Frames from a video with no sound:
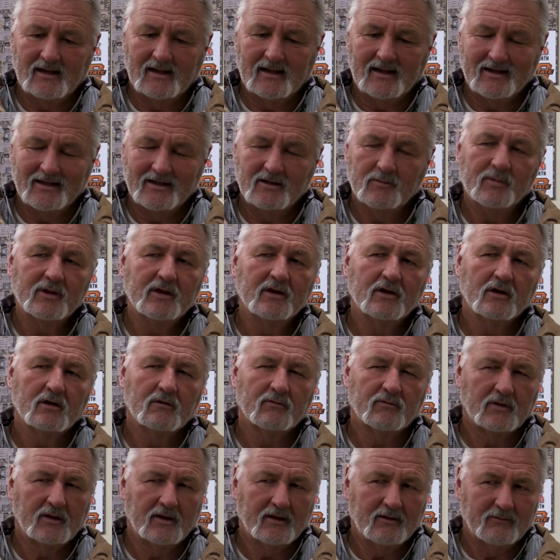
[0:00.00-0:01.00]
I need to be
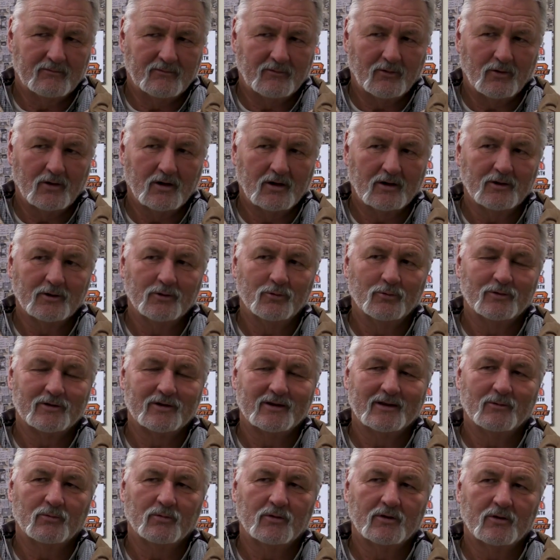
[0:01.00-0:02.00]
careful how far I go with
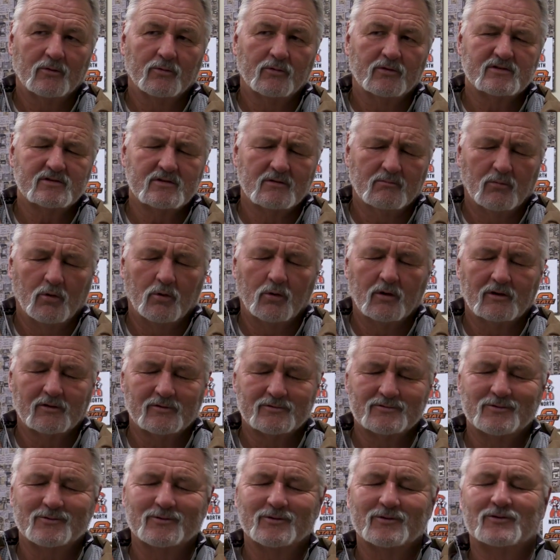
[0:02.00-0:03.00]
that, whether it was the
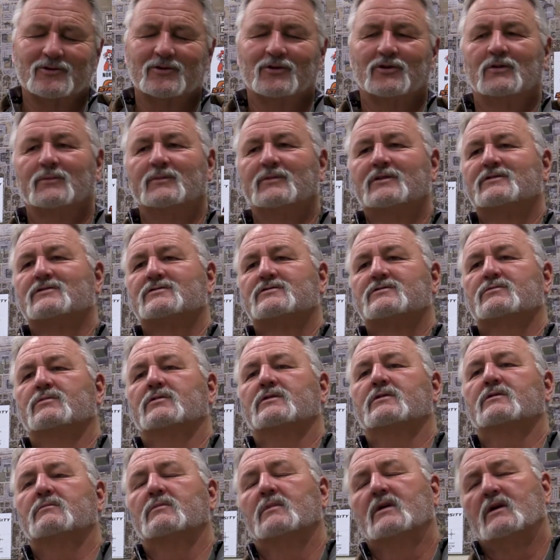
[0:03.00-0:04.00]
boilers or the turbines.
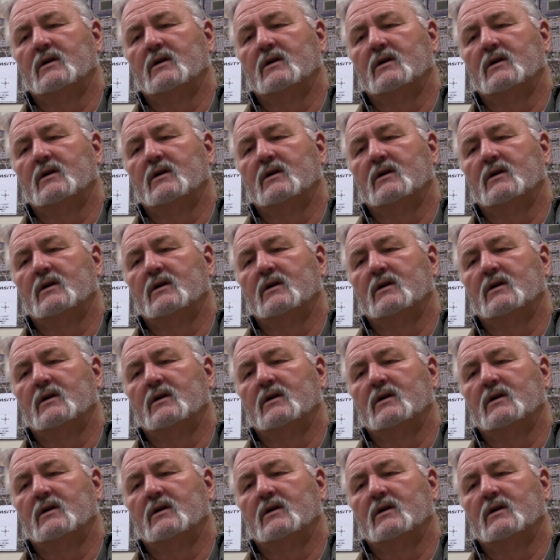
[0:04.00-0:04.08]
Mm-hmm.